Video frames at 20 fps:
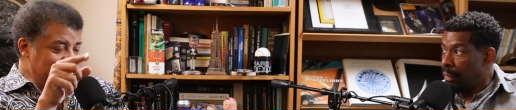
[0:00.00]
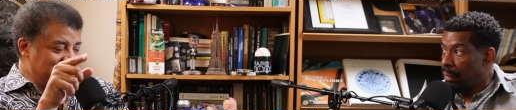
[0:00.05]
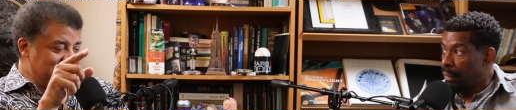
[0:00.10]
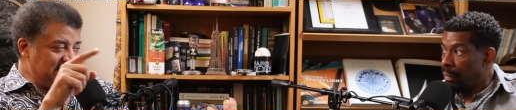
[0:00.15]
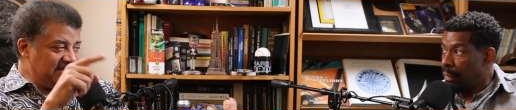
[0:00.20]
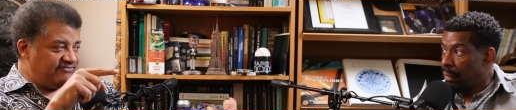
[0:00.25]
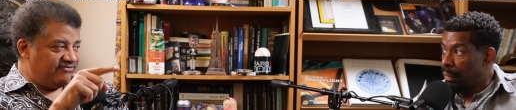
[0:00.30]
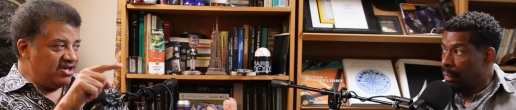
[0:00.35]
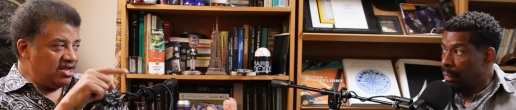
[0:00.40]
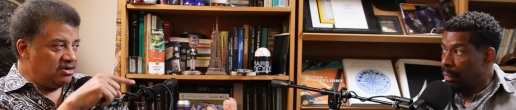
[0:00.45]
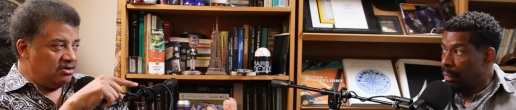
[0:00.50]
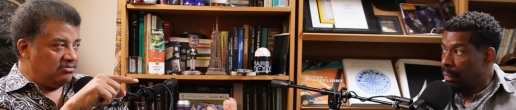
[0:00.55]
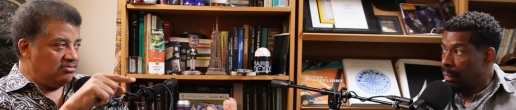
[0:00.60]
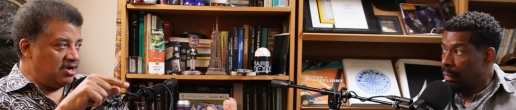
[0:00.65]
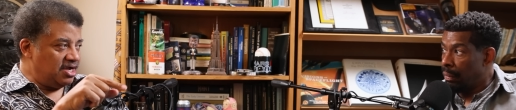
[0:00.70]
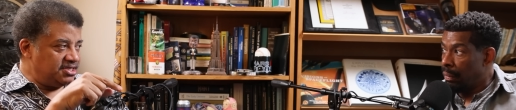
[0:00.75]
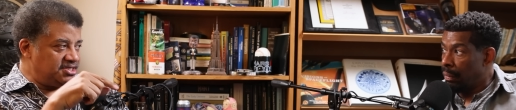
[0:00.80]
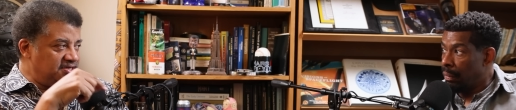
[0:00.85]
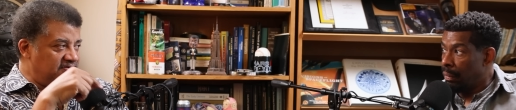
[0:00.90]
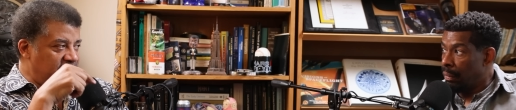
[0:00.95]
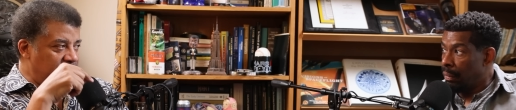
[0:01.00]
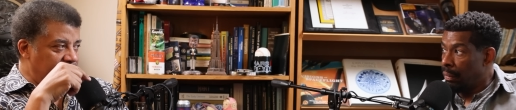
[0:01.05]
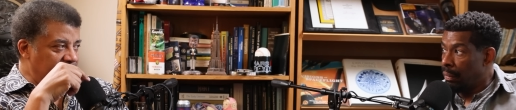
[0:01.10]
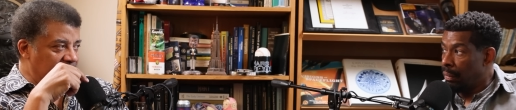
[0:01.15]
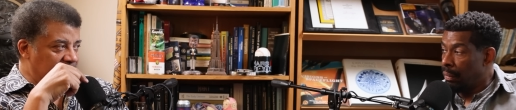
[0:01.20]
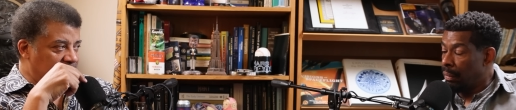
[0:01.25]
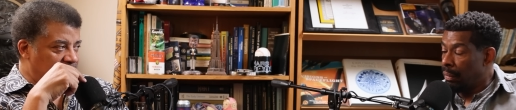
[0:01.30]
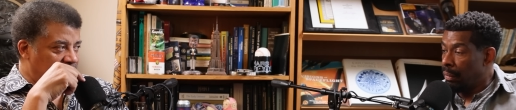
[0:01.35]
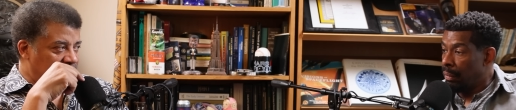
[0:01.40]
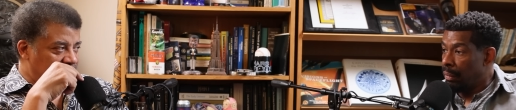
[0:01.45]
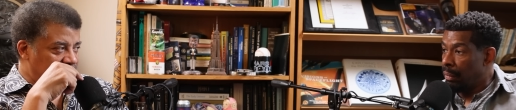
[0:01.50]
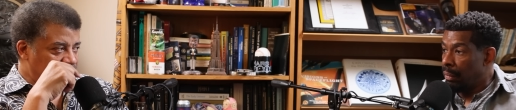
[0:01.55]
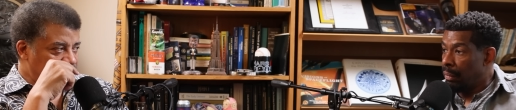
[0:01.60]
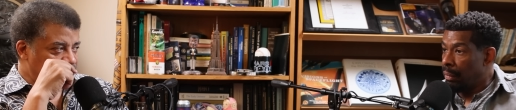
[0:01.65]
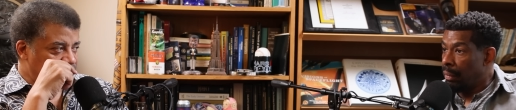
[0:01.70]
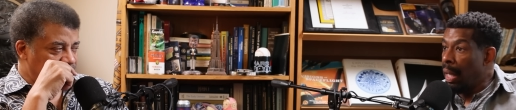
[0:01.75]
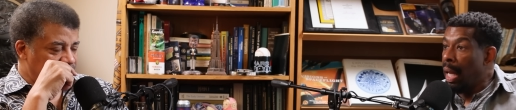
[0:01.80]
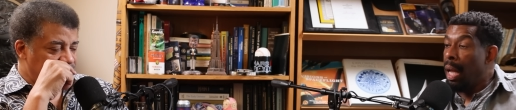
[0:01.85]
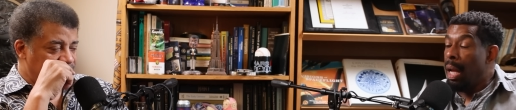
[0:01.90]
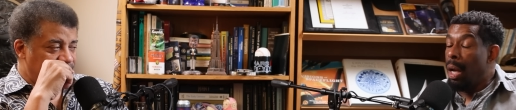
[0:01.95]
Speaker 1: as the event horizon of a black hole.
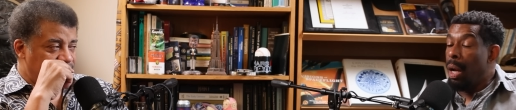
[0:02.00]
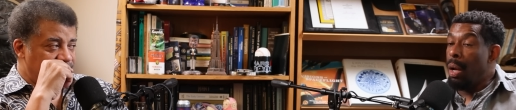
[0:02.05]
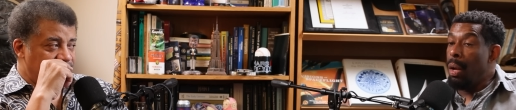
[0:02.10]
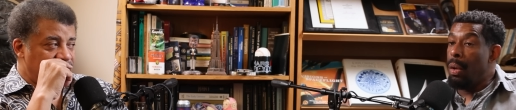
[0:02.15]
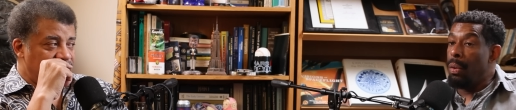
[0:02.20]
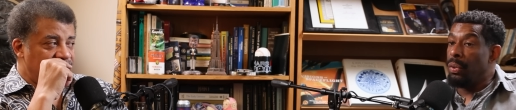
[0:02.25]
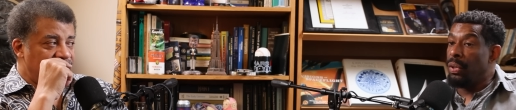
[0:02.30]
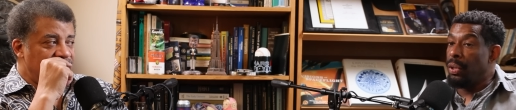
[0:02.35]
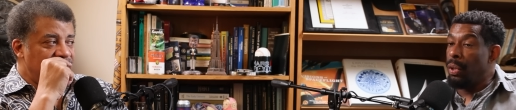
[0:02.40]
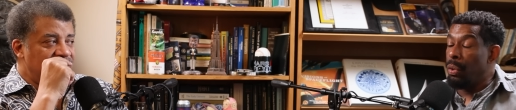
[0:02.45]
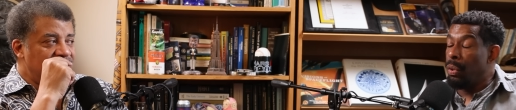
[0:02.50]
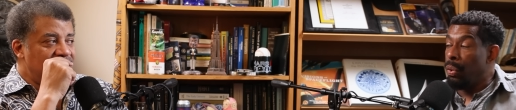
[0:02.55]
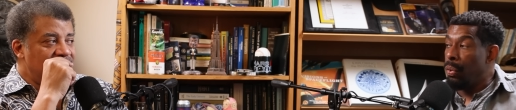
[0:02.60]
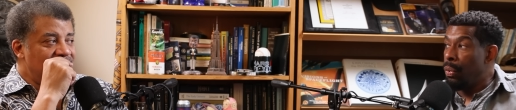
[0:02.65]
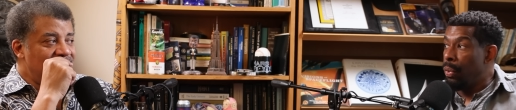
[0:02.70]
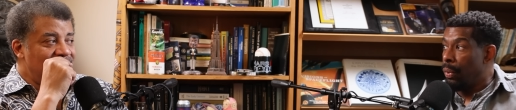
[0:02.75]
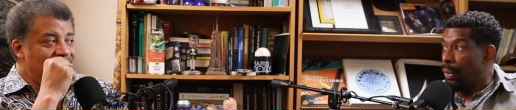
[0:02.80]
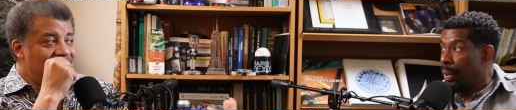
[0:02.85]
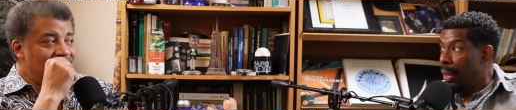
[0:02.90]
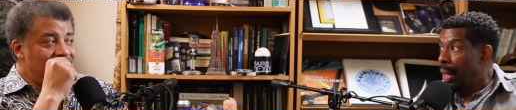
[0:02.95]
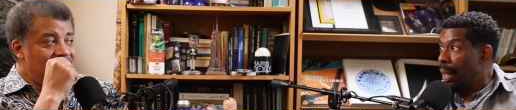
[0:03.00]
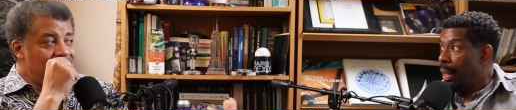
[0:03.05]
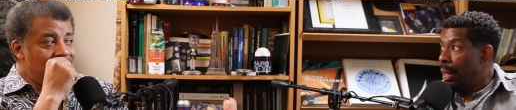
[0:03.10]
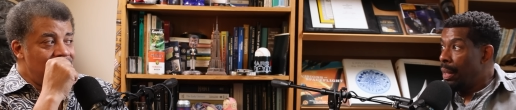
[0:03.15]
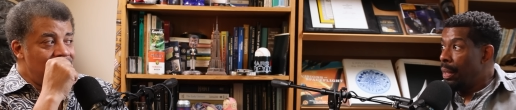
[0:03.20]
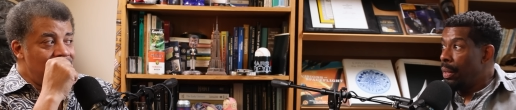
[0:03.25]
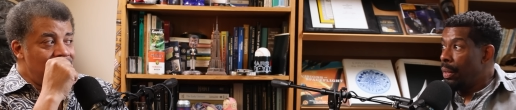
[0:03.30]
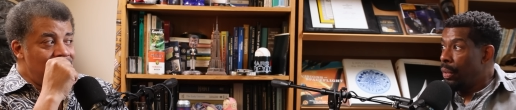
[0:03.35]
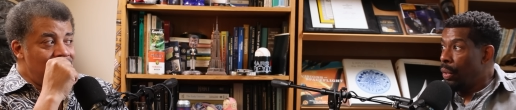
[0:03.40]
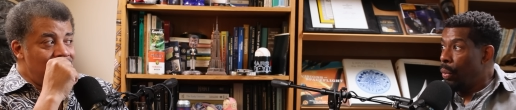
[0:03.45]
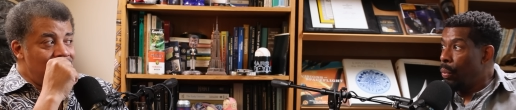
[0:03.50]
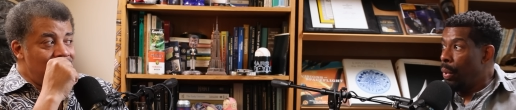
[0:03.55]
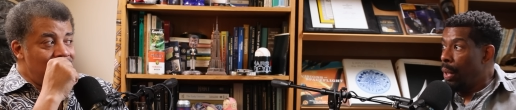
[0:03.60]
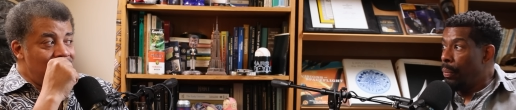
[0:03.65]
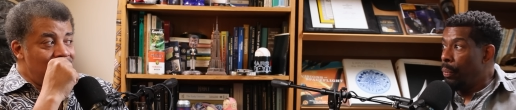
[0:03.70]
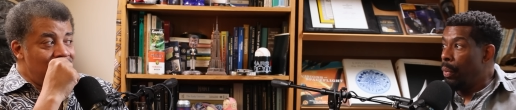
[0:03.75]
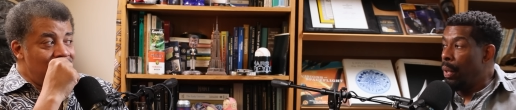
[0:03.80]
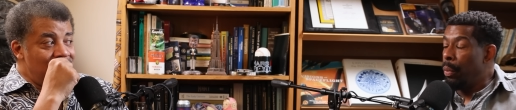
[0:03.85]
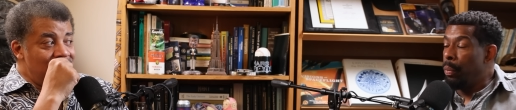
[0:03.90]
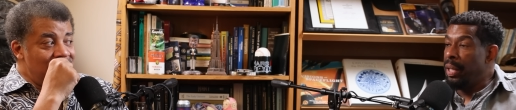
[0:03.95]
Speaker 2: Oh, so cool. So
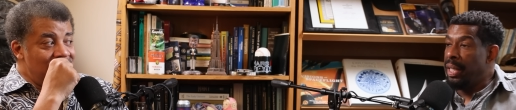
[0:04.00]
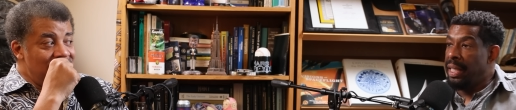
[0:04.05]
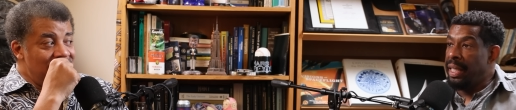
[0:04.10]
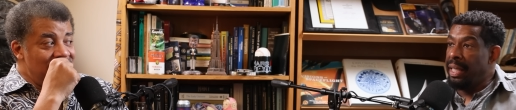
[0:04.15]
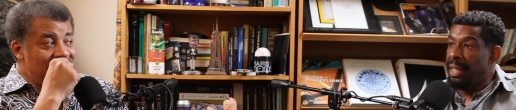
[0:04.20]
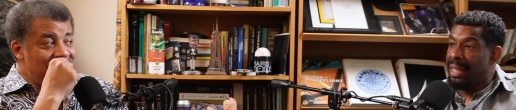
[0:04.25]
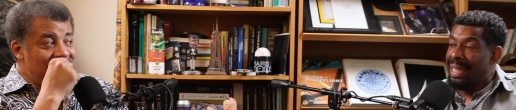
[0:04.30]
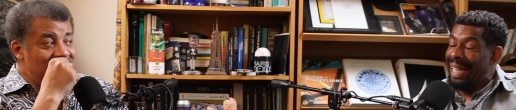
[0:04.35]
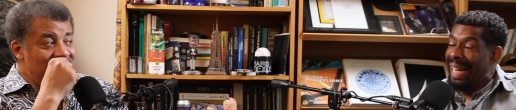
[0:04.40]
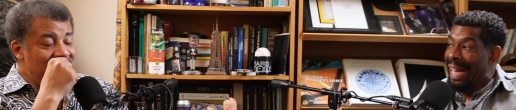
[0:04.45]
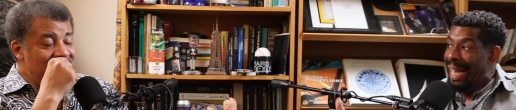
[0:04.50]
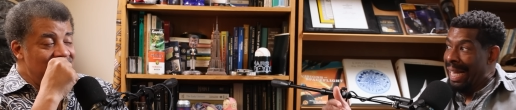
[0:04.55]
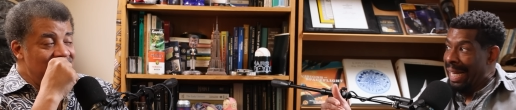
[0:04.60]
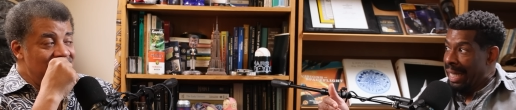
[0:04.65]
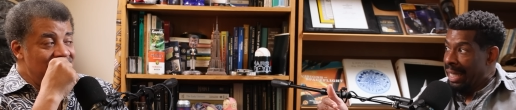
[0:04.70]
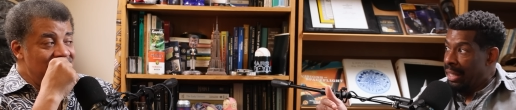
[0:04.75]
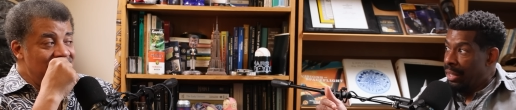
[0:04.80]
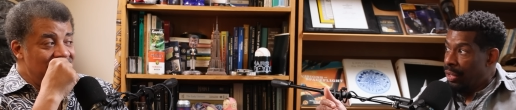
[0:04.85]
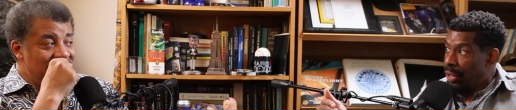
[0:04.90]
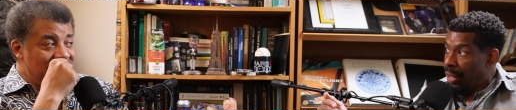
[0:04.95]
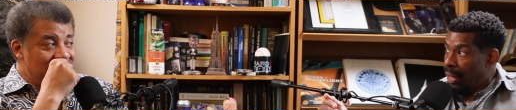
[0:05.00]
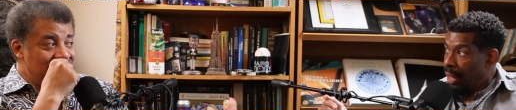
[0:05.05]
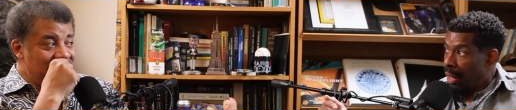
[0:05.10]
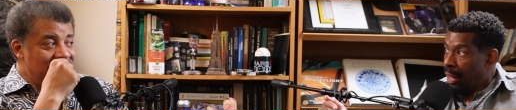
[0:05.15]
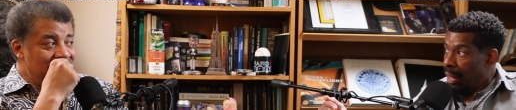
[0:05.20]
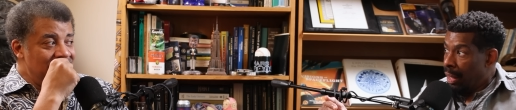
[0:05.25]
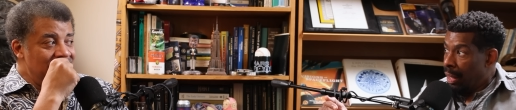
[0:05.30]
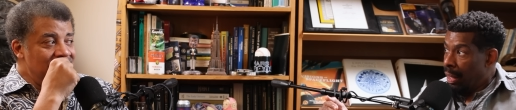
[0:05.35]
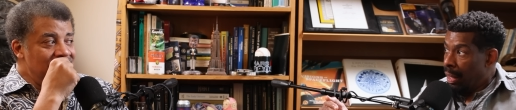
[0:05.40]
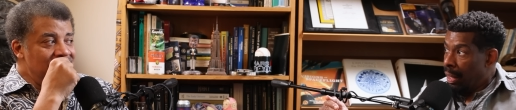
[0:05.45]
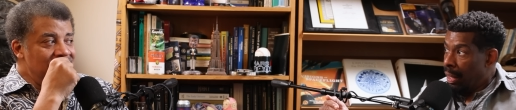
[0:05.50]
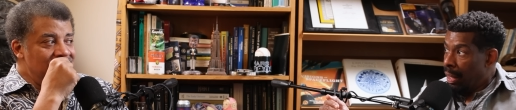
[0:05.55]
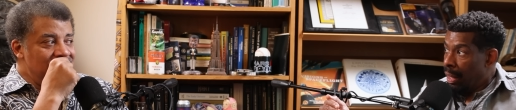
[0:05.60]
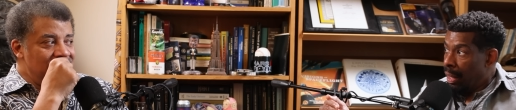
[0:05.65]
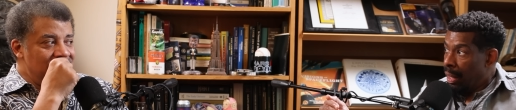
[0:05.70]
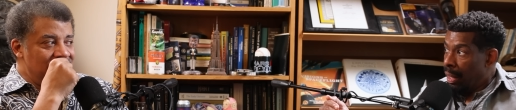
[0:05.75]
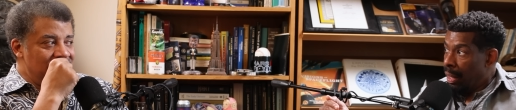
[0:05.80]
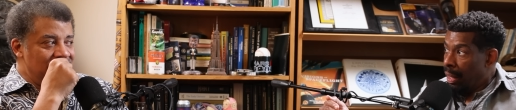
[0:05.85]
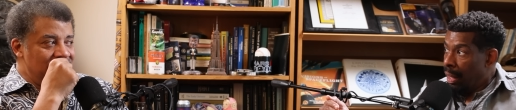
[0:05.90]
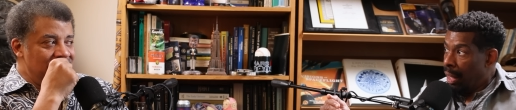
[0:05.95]
what we see is the edge
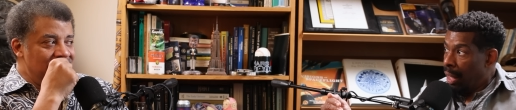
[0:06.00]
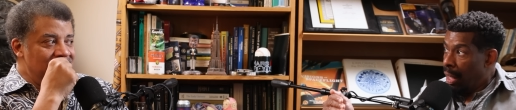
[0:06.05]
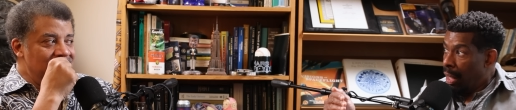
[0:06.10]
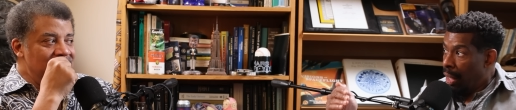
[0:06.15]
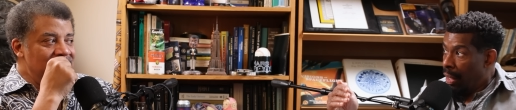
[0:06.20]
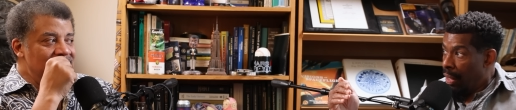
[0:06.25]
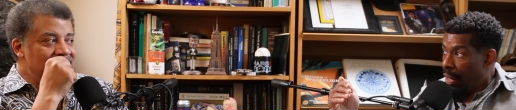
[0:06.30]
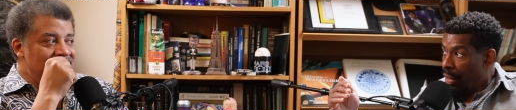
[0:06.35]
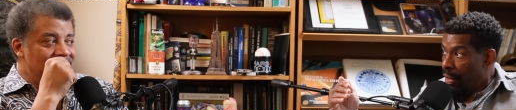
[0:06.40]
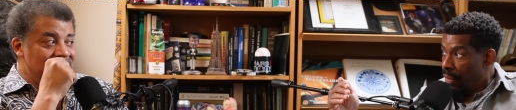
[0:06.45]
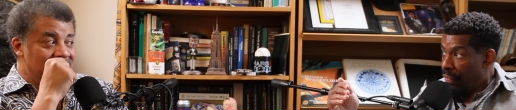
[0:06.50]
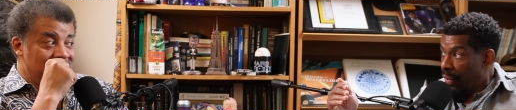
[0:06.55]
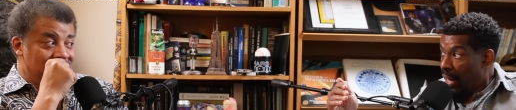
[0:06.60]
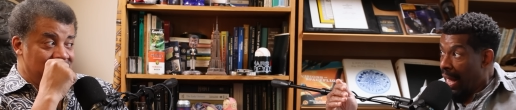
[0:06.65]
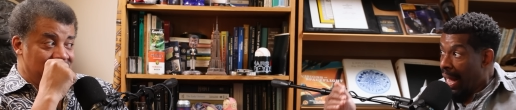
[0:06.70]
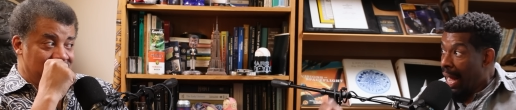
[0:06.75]
of